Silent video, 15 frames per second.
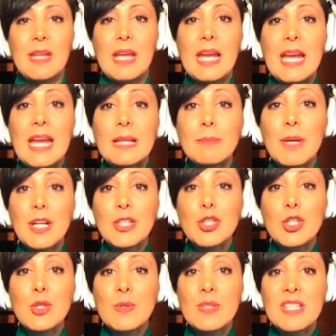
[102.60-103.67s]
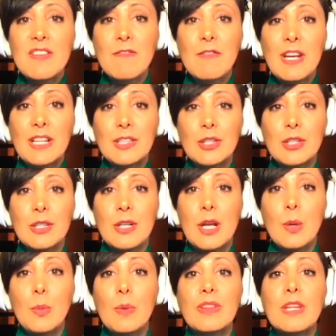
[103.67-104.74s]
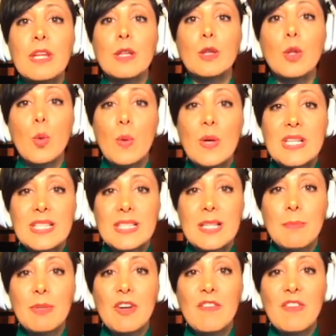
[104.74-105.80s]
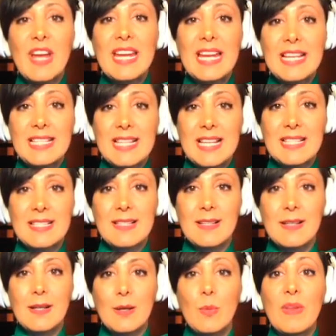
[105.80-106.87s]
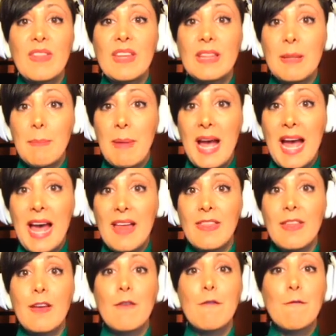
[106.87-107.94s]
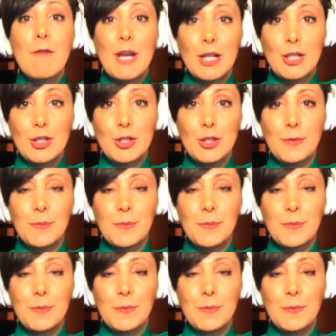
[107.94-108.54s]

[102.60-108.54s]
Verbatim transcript: It might choose the vector with the lowest number of ASs within the path vector.